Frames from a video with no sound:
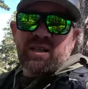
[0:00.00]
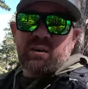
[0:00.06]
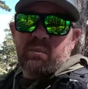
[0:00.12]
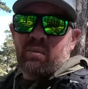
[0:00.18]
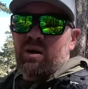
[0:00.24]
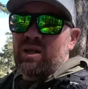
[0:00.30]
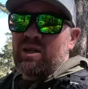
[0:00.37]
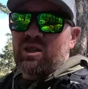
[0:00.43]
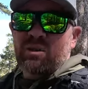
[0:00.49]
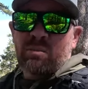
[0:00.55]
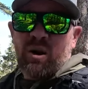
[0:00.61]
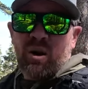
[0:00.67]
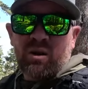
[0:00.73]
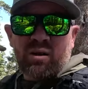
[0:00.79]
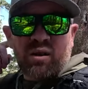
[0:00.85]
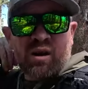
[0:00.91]
get much
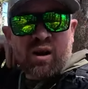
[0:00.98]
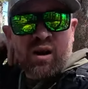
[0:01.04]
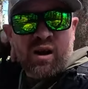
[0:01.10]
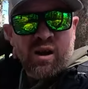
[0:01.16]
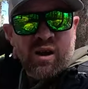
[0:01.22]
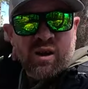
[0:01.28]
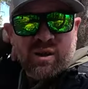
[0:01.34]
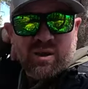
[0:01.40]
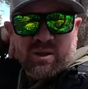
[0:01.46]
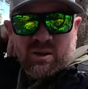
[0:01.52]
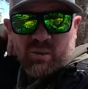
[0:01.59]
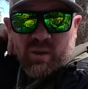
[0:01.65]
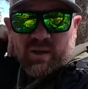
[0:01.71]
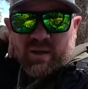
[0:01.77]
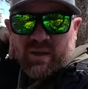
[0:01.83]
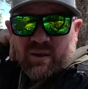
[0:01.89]
smaller. So
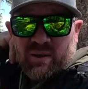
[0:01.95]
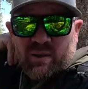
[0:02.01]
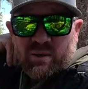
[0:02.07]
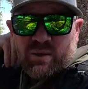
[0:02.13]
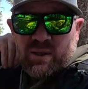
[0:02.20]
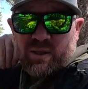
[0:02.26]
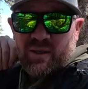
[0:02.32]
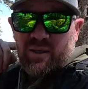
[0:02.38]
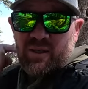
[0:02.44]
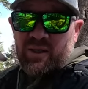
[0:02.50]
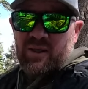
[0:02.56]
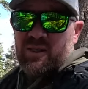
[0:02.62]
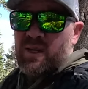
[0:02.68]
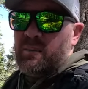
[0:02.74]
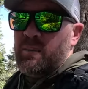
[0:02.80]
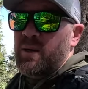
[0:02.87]
we are getting closer to the
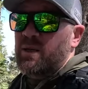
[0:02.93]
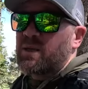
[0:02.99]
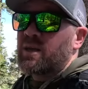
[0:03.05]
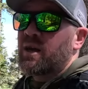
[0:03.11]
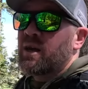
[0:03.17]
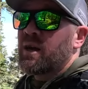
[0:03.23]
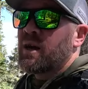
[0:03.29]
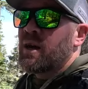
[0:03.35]
summit.